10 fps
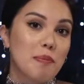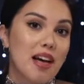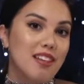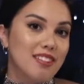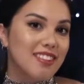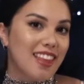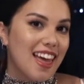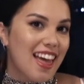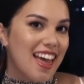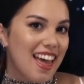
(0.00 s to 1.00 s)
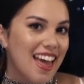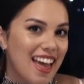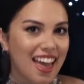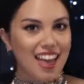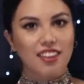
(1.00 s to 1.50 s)
bells.
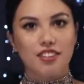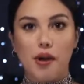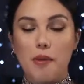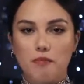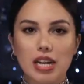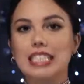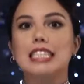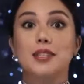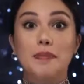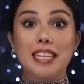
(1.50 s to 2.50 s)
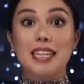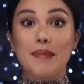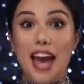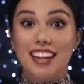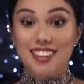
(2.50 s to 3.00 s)
So I'm ready to make
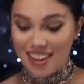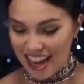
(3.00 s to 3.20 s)
some eggnog